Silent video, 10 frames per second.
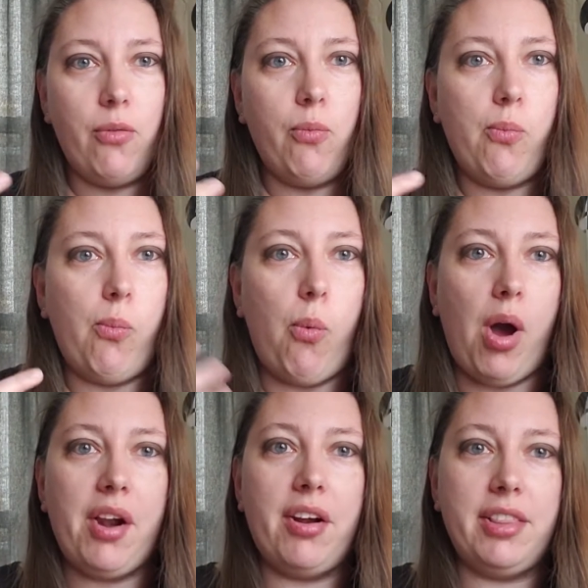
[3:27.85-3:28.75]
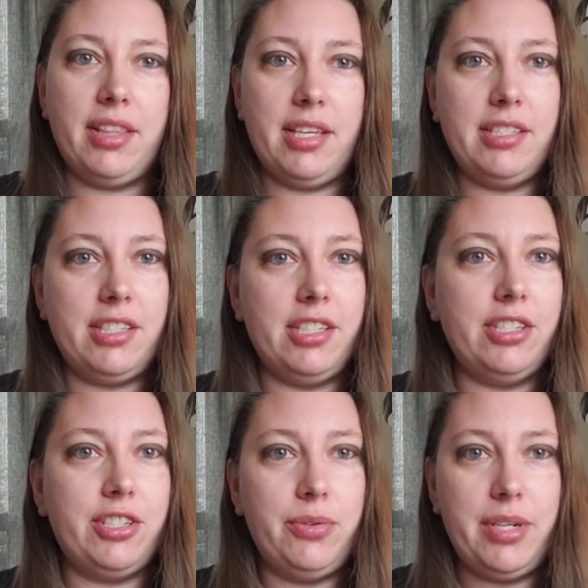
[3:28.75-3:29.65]
what are the things that
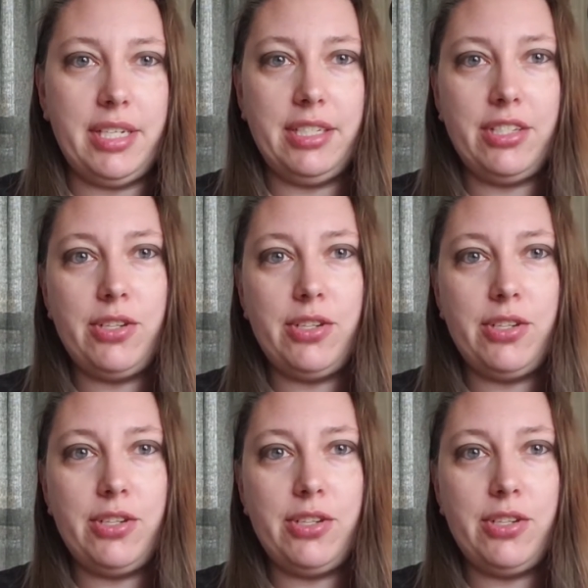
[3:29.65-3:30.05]
you're doing